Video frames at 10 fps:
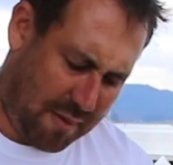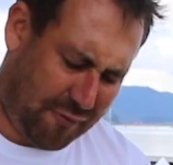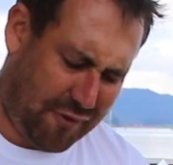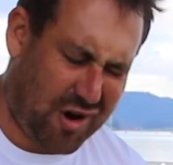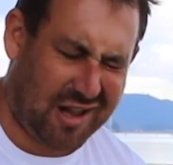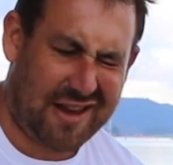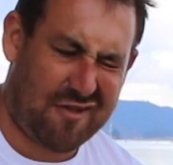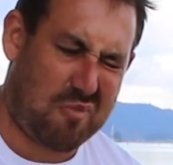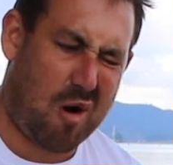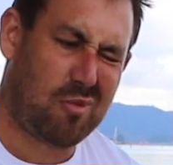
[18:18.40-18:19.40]
I prefer to leave
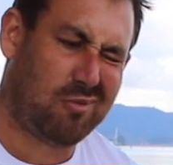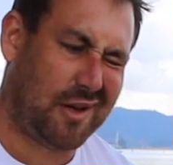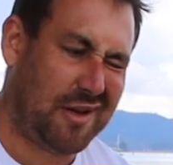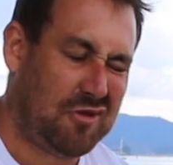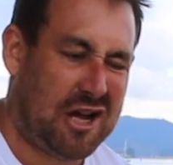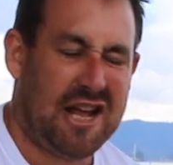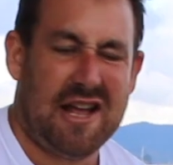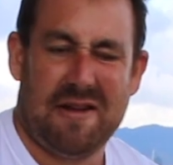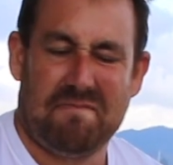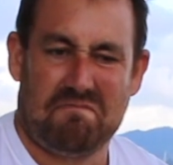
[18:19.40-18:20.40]
it probably
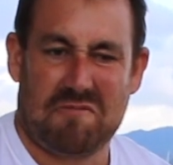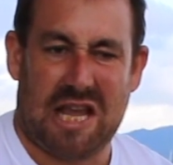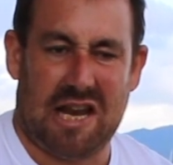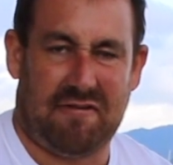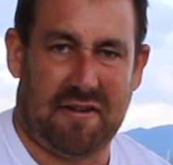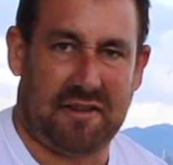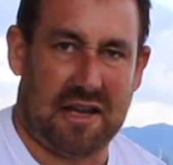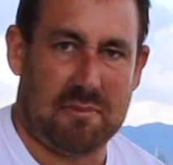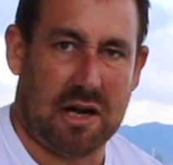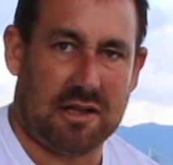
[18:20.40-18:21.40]
10 to
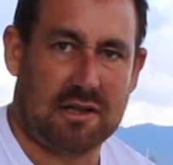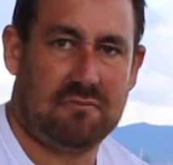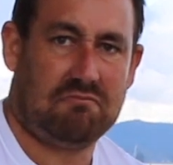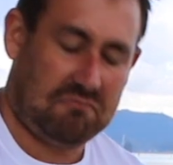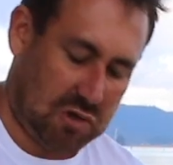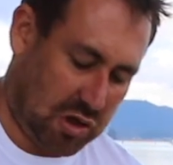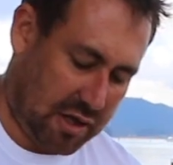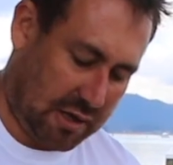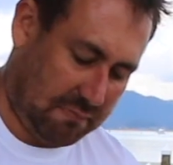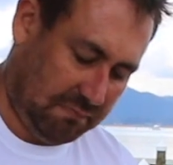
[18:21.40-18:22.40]
15 minutes, sort
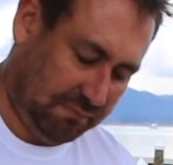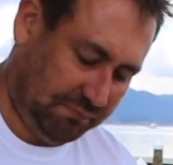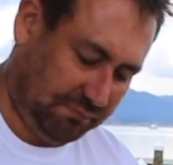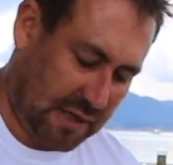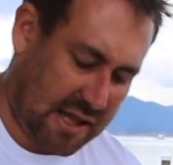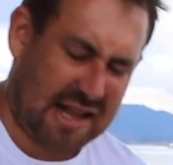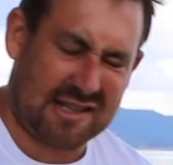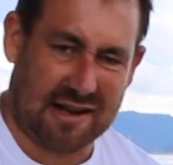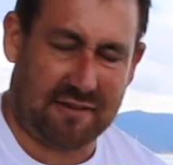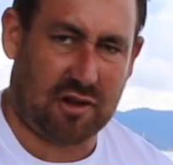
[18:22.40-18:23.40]
of thing.
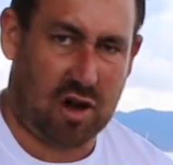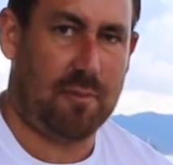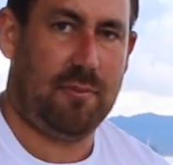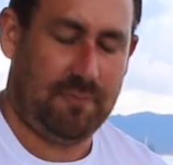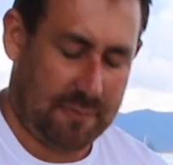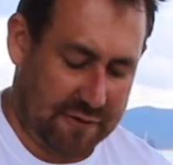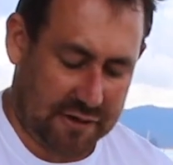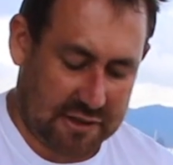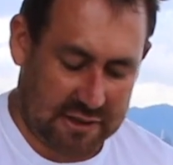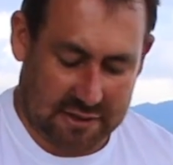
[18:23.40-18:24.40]
That's enough time if
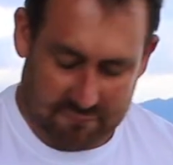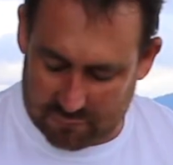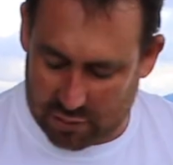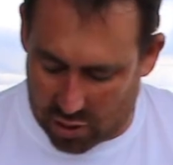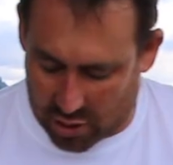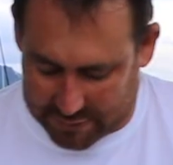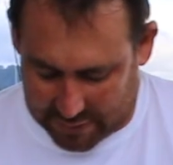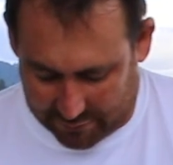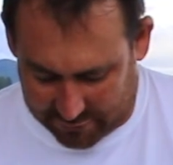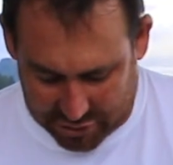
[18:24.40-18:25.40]
it's a nice
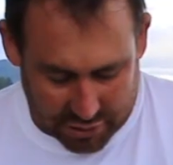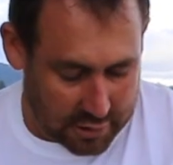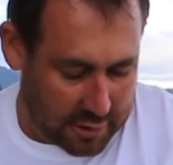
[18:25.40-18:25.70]
kingfish.